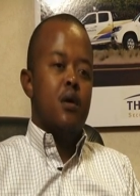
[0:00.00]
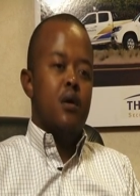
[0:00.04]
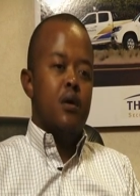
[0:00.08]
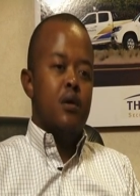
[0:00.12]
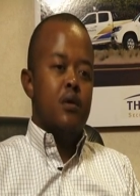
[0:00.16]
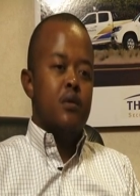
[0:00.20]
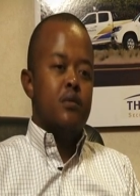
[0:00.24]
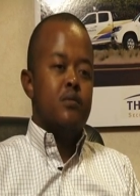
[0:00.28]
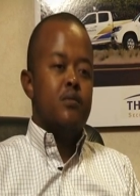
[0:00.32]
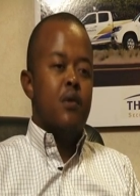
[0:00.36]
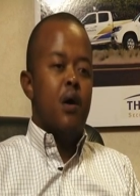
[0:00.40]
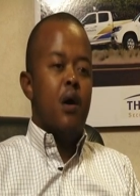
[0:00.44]

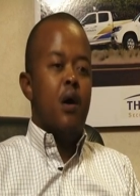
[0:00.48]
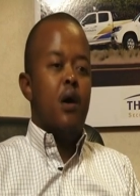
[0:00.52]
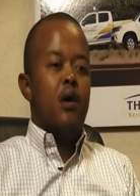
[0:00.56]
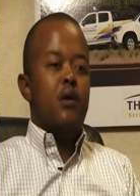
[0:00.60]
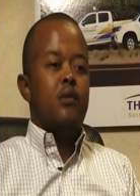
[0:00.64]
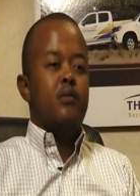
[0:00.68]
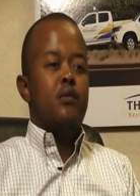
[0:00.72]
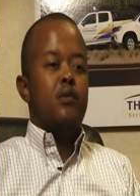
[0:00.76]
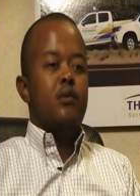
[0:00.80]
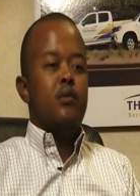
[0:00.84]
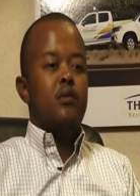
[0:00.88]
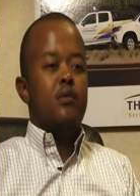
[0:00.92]

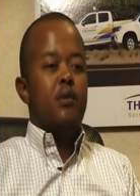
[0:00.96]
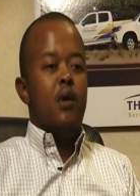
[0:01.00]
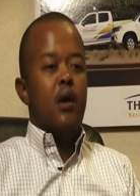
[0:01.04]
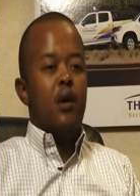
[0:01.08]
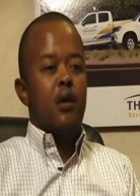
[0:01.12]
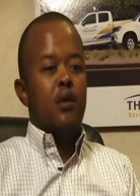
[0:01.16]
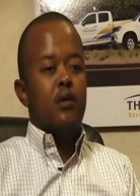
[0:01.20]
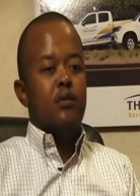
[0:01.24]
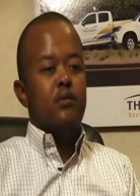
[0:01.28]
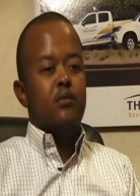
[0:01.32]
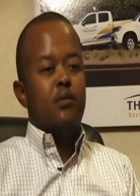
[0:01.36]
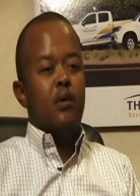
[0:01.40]
Oubaai, we do
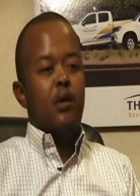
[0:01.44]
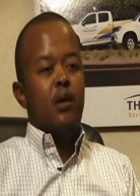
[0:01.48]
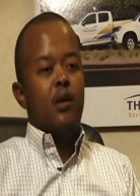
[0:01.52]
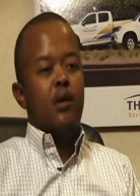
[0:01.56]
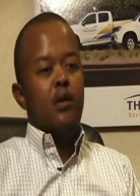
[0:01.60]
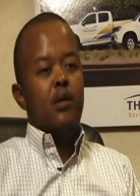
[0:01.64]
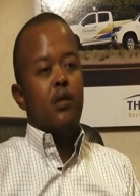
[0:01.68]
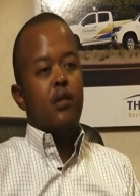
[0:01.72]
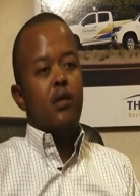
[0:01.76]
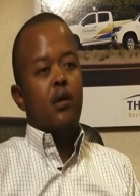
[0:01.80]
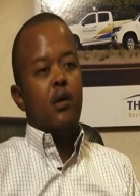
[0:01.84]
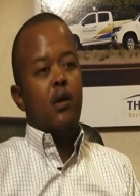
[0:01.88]

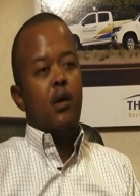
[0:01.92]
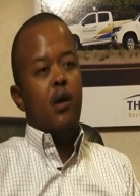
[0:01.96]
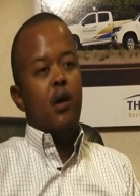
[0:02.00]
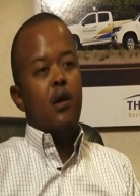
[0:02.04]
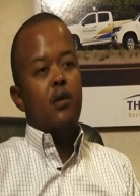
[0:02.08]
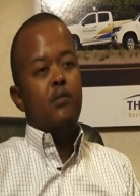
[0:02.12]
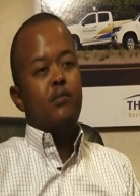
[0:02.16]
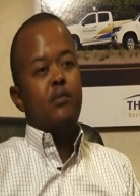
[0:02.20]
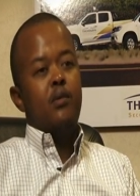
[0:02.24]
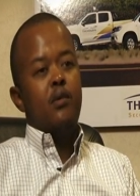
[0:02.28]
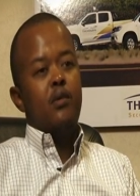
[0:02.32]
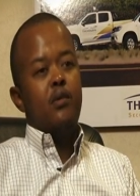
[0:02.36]
Erinvale in the
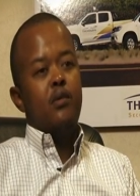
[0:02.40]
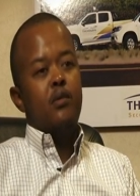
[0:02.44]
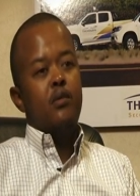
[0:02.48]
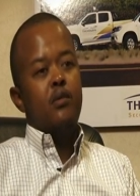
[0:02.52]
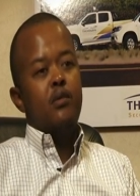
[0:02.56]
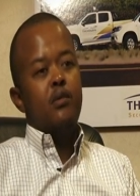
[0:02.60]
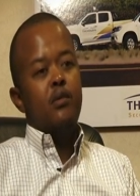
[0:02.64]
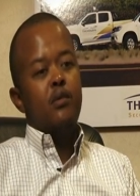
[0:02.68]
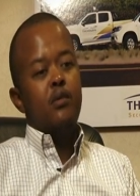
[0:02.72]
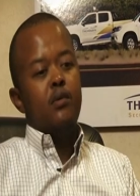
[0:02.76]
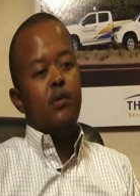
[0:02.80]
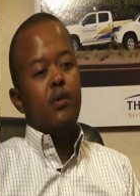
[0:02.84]
Cape, we
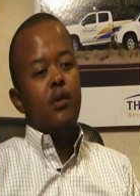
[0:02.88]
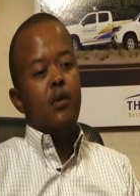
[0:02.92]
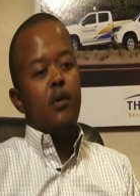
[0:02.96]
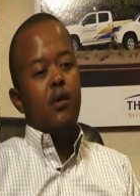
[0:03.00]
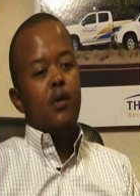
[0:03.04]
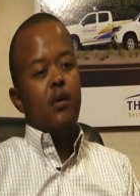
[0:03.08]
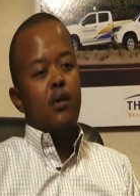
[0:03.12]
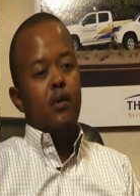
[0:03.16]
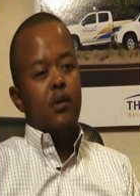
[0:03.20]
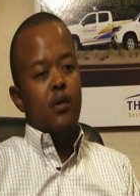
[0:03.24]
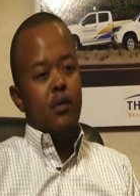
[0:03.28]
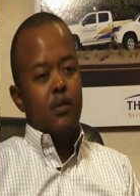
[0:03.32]
do
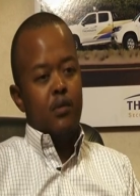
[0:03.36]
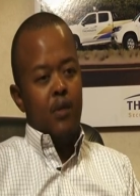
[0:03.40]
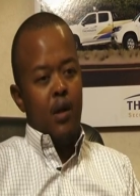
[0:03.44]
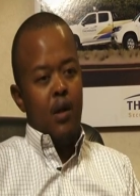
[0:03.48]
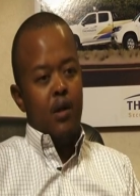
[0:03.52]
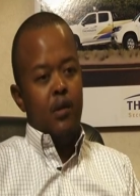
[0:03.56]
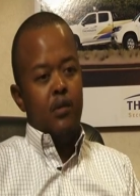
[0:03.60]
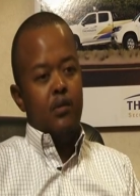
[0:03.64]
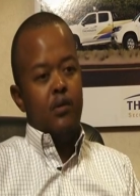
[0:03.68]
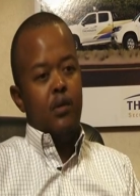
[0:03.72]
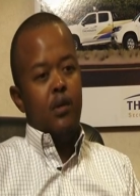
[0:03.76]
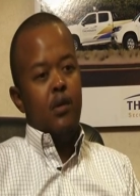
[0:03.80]
De
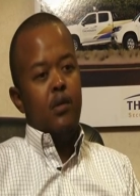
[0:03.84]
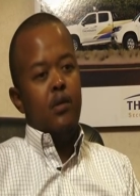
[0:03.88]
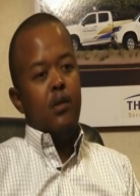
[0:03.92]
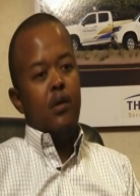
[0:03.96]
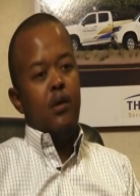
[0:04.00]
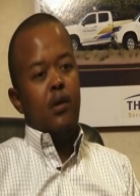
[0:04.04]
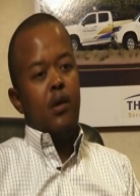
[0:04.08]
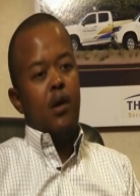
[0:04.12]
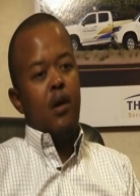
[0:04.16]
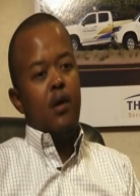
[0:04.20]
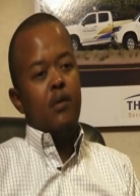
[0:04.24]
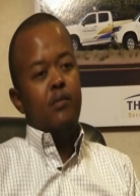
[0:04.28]
Zalze in
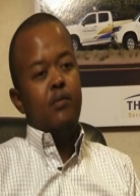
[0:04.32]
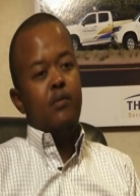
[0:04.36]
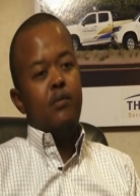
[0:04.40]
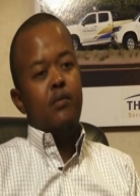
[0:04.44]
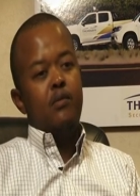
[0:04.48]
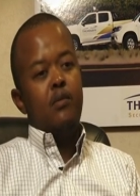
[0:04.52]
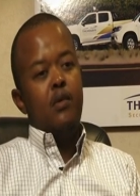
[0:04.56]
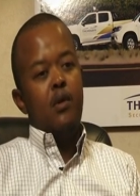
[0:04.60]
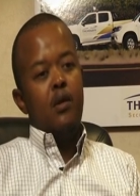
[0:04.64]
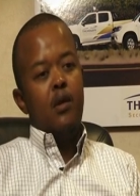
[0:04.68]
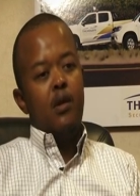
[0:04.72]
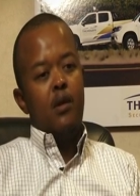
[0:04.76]
the Cape
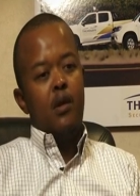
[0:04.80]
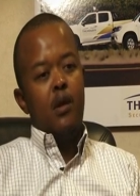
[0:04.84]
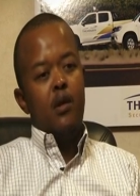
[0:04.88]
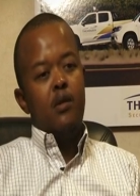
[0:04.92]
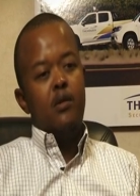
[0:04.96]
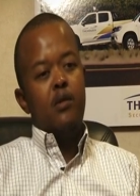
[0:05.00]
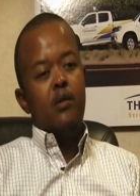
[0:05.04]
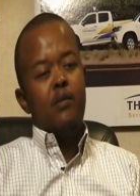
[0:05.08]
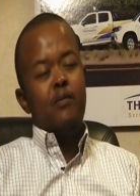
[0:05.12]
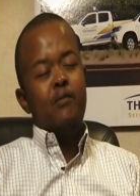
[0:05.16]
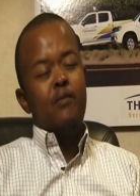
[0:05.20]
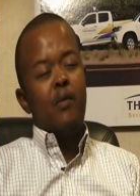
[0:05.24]
and
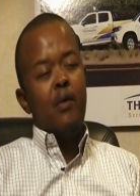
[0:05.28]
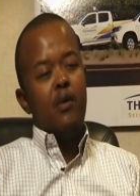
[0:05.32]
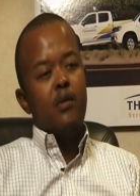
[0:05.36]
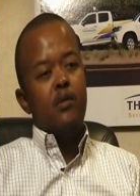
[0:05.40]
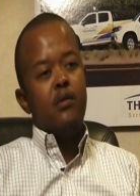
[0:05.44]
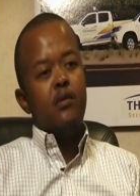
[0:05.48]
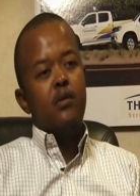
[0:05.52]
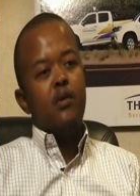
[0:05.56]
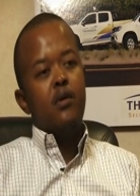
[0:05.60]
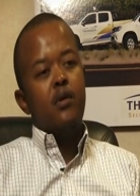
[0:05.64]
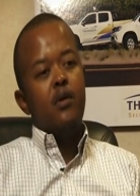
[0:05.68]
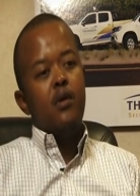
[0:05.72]
Atlantic
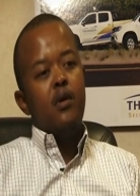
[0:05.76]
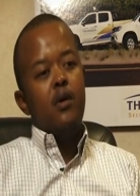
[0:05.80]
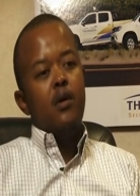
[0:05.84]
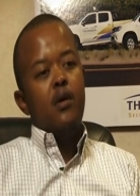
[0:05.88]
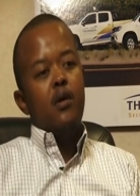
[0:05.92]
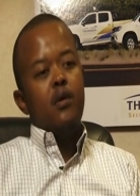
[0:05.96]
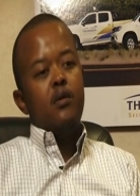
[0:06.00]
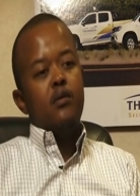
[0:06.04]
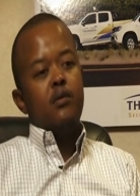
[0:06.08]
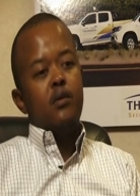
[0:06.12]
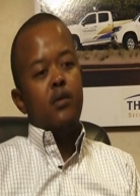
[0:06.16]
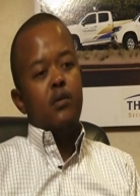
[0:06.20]
Beach.
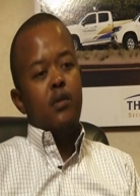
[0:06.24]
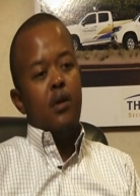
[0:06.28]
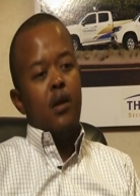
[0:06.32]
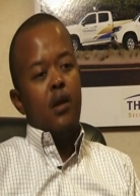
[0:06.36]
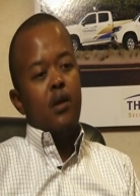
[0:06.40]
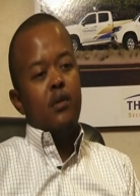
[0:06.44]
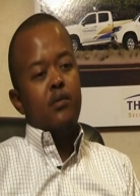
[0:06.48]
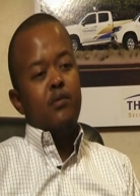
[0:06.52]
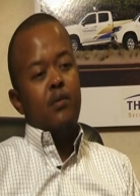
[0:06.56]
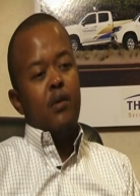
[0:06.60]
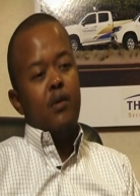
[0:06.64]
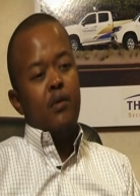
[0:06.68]
So that
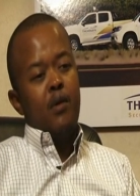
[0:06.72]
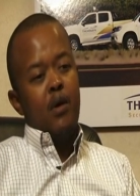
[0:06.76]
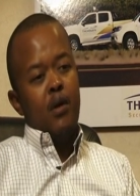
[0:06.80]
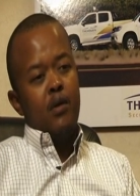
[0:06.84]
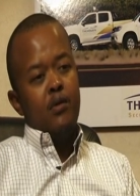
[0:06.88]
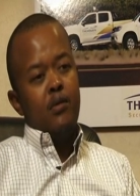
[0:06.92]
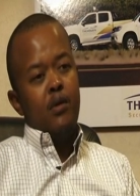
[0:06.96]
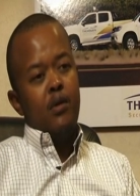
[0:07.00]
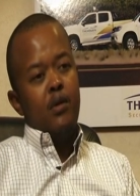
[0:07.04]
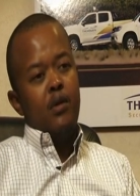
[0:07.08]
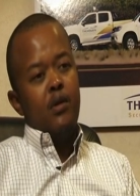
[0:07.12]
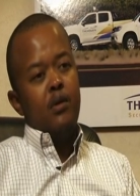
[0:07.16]
has been one
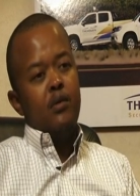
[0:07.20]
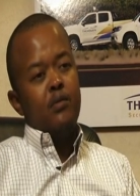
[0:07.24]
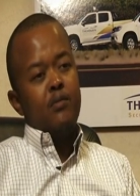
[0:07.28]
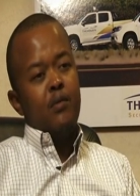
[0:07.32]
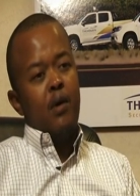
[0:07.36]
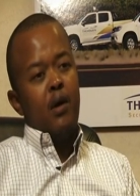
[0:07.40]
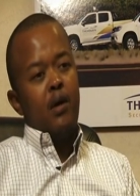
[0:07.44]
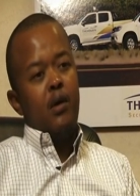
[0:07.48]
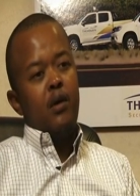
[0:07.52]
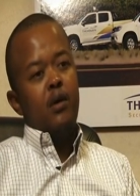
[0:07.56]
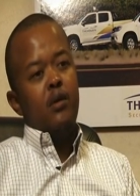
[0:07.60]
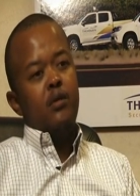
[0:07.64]
of the niche
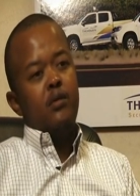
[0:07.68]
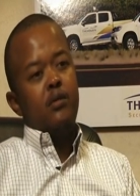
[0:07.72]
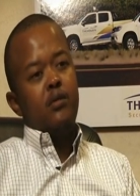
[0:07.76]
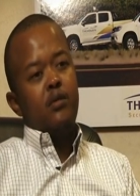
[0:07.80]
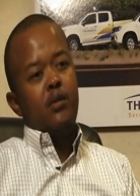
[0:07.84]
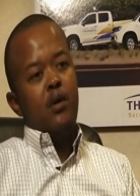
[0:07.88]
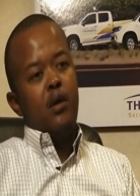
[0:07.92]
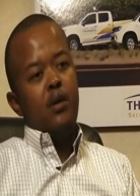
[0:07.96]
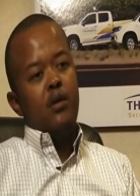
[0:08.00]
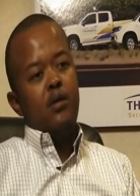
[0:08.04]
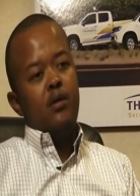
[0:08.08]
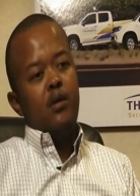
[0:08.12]
markets
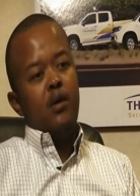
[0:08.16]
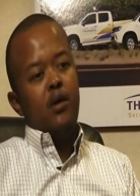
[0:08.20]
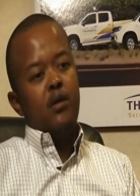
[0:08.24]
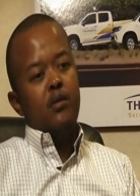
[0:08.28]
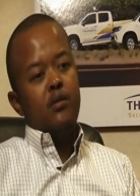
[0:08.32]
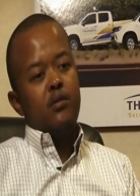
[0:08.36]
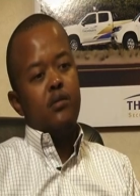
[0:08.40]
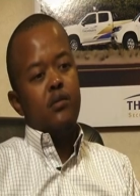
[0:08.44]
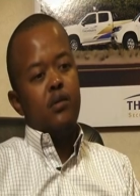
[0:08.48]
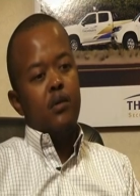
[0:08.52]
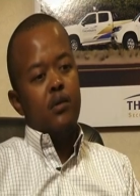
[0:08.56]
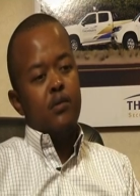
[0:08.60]
that
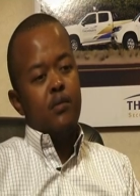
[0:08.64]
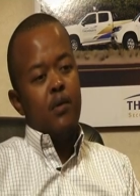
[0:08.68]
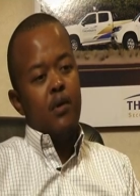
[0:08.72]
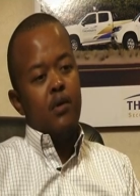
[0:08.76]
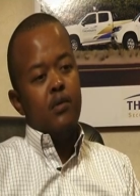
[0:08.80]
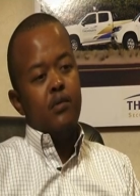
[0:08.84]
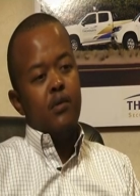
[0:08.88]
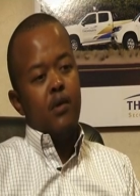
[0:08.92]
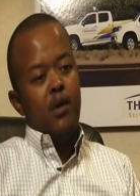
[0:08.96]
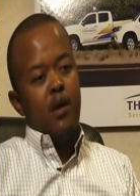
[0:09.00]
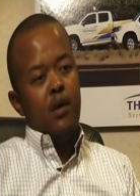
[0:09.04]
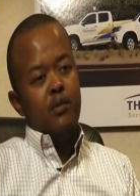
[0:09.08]
as
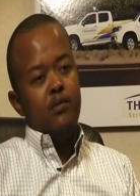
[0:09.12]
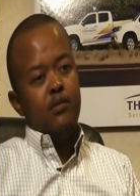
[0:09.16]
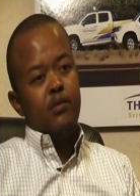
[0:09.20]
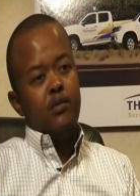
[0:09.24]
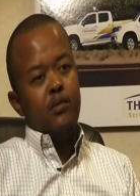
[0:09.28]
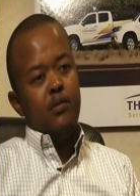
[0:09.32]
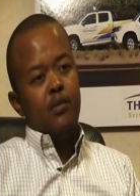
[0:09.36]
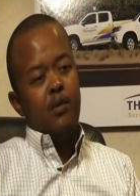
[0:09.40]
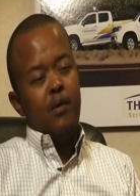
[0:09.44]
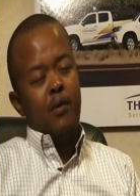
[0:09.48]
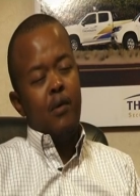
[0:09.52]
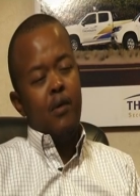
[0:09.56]
Thorburn we have
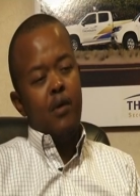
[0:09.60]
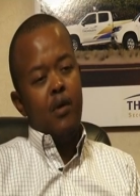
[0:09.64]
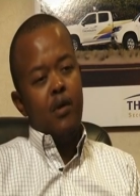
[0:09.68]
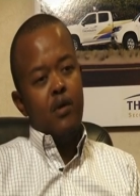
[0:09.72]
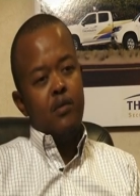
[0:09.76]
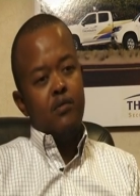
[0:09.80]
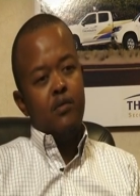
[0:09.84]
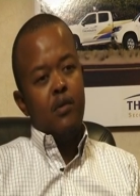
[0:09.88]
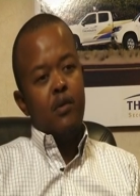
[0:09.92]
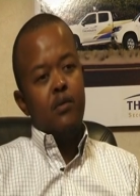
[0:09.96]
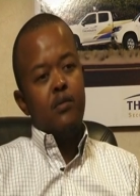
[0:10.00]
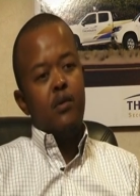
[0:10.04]
uh,
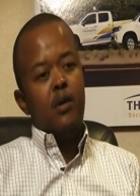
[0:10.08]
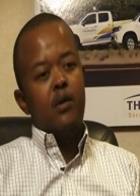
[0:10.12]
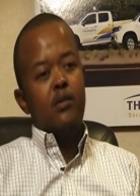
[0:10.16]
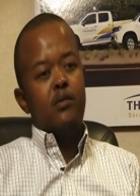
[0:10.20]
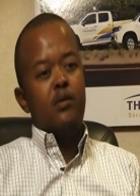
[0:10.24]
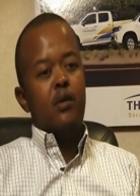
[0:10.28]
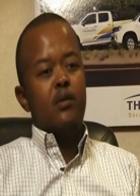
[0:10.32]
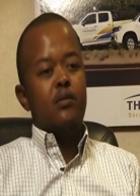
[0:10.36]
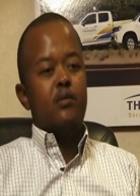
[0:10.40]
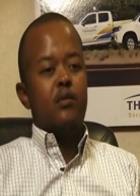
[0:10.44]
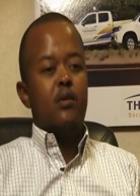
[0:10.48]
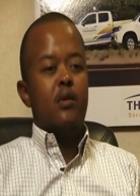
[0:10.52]
involved
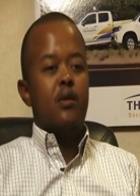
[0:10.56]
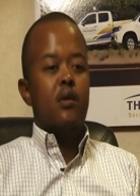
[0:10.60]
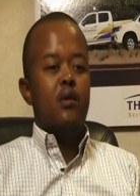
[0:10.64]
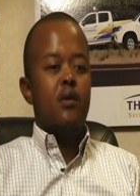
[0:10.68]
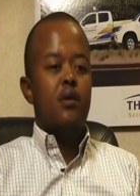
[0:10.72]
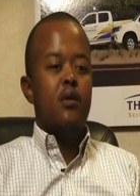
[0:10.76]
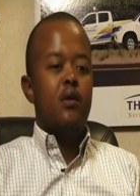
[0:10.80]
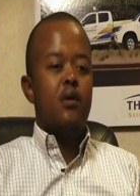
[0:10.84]
ourselves in.